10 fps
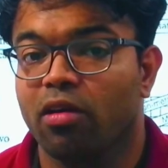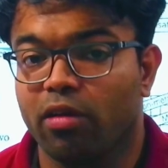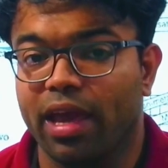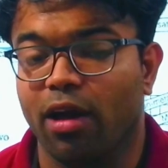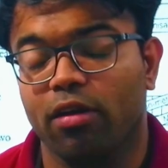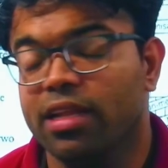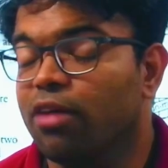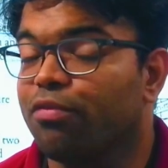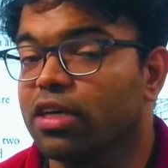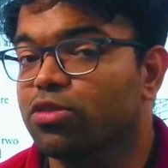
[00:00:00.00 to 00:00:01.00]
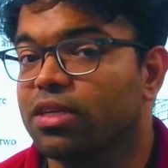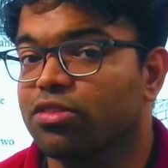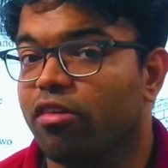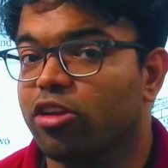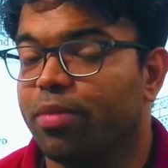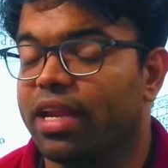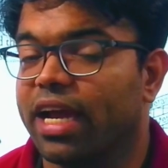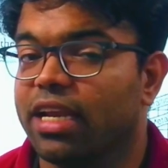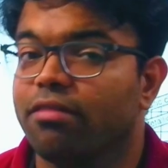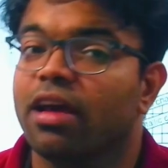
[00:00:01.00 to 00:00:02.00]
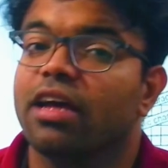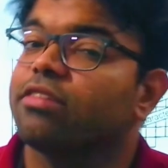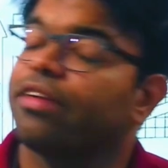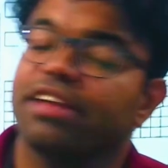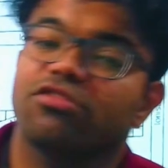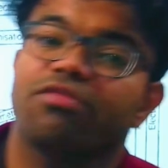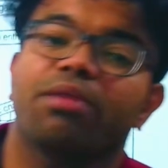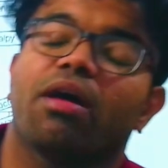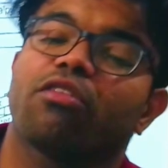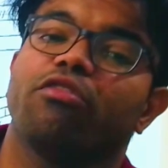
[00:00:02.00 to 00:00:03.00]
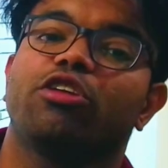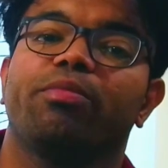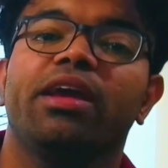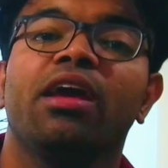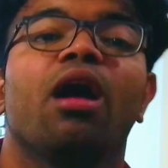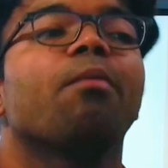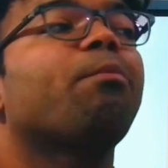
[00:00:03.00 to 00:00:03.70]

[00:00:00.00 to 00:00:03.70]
Okay, only the first one is going to be negative. The rest of them are going to be